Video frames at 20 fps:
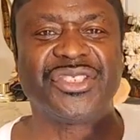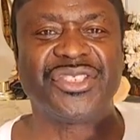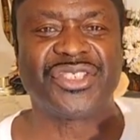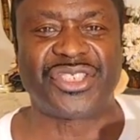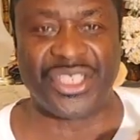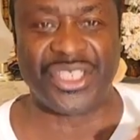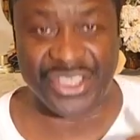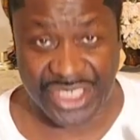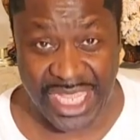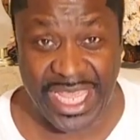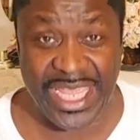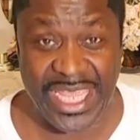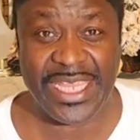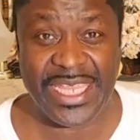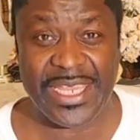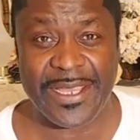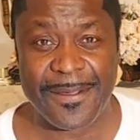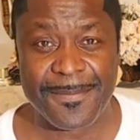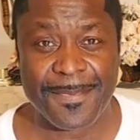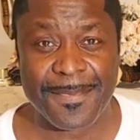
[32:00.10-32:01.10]

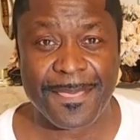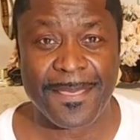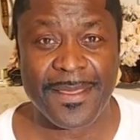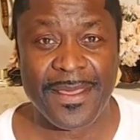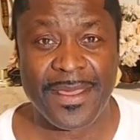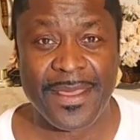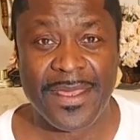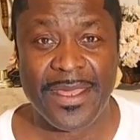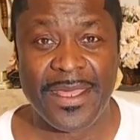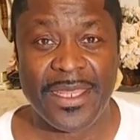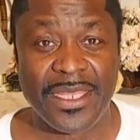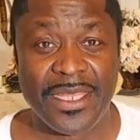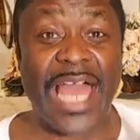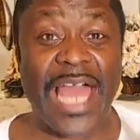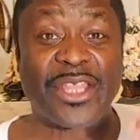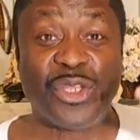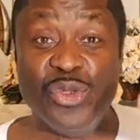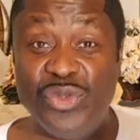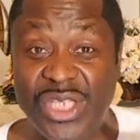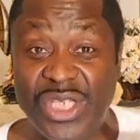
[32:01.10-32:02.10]
today
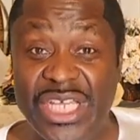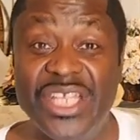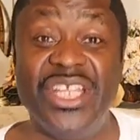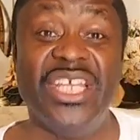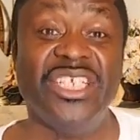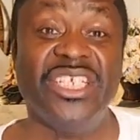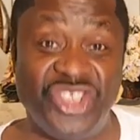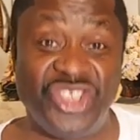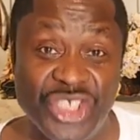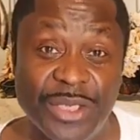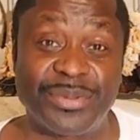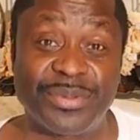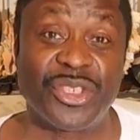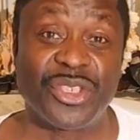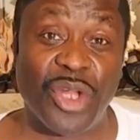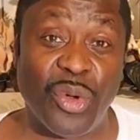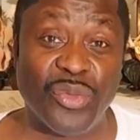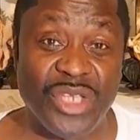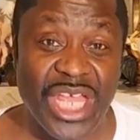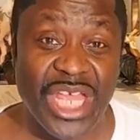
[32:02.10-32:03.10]
like you did the Egyptian
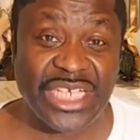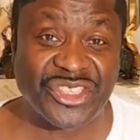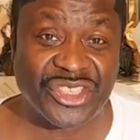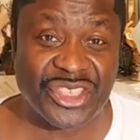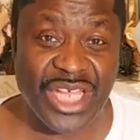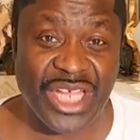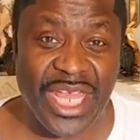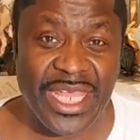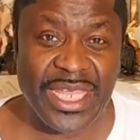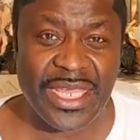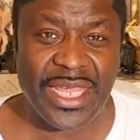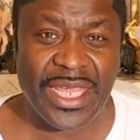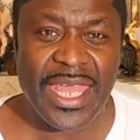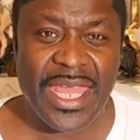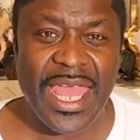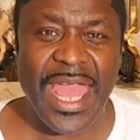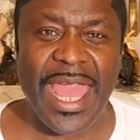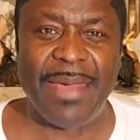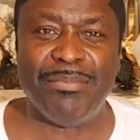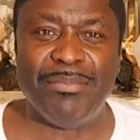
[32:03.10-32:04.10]
on yesterday?
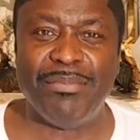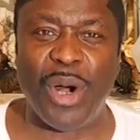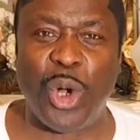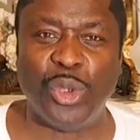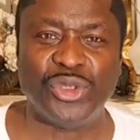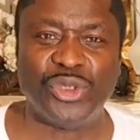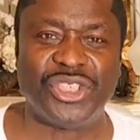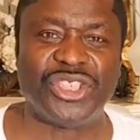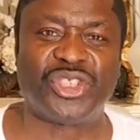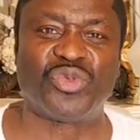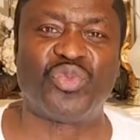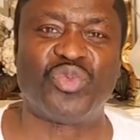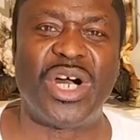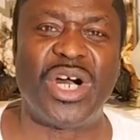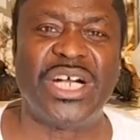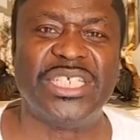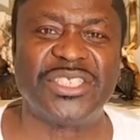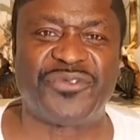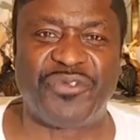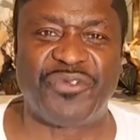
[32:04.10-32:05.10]
And Moses
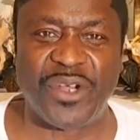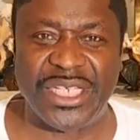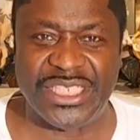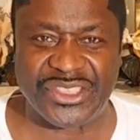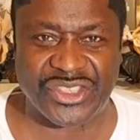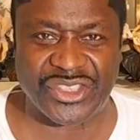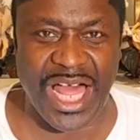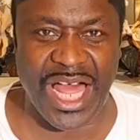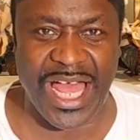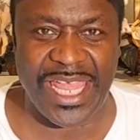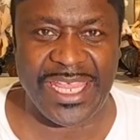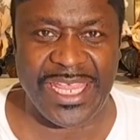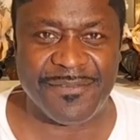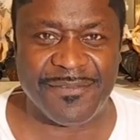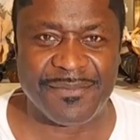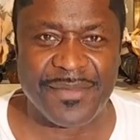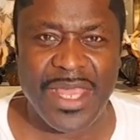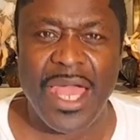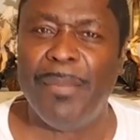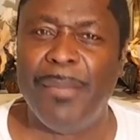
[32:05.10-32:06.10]
runs for his life.
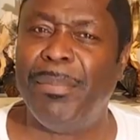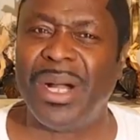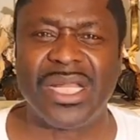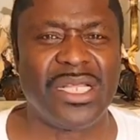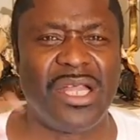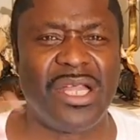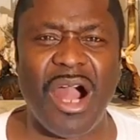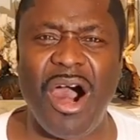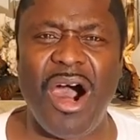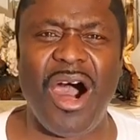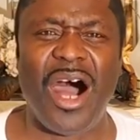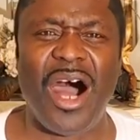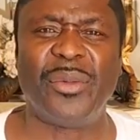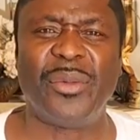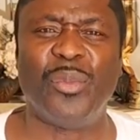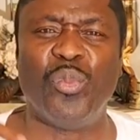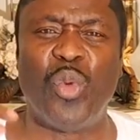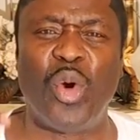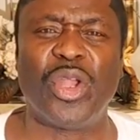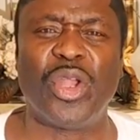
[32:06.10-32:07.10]
But
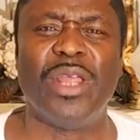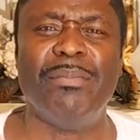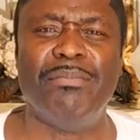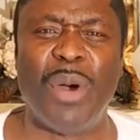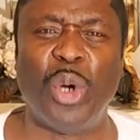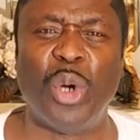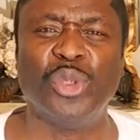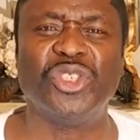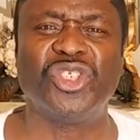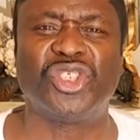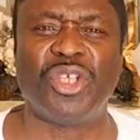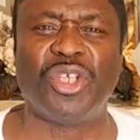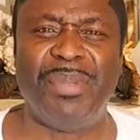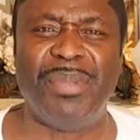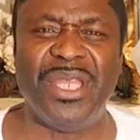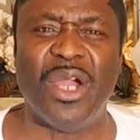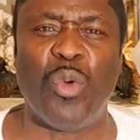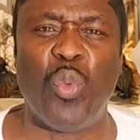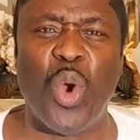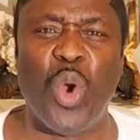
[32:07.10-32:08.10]
God wanted Moses to
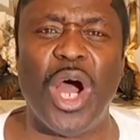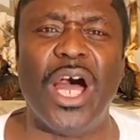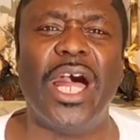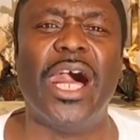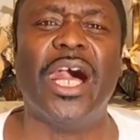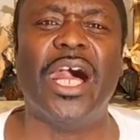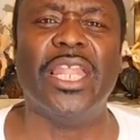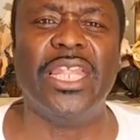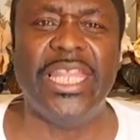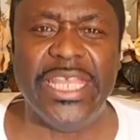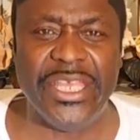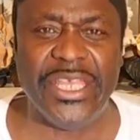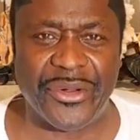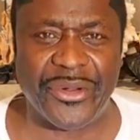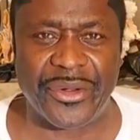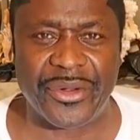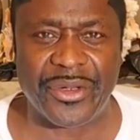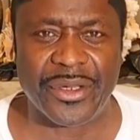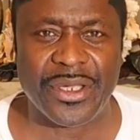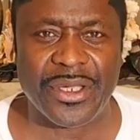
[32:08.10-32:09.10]
be a what? A
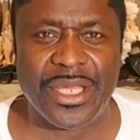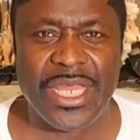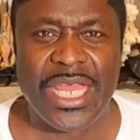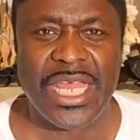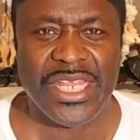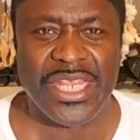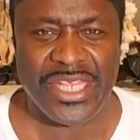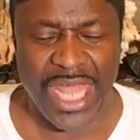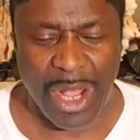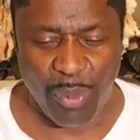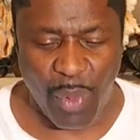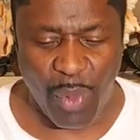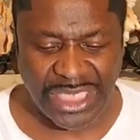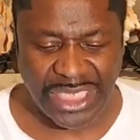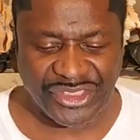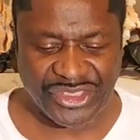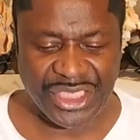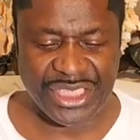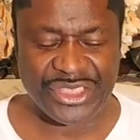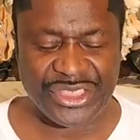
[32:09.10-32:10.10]
leader. Now
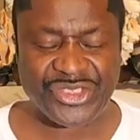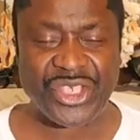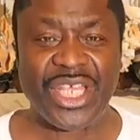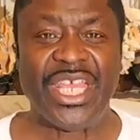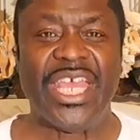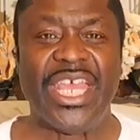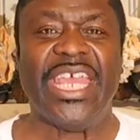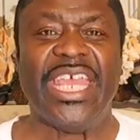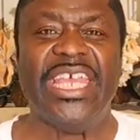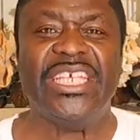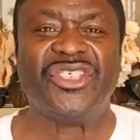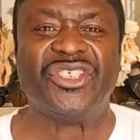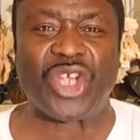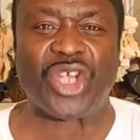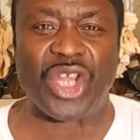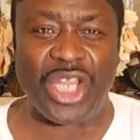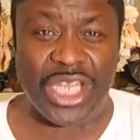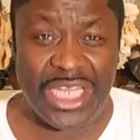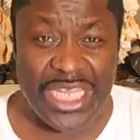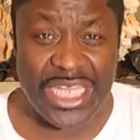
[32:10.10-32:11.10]
watch this. He's
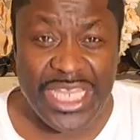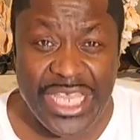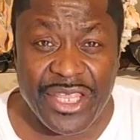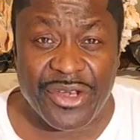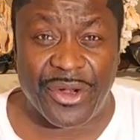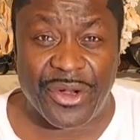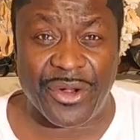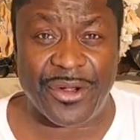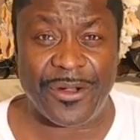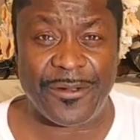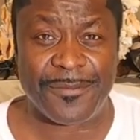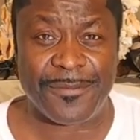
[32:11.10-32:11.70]
a leader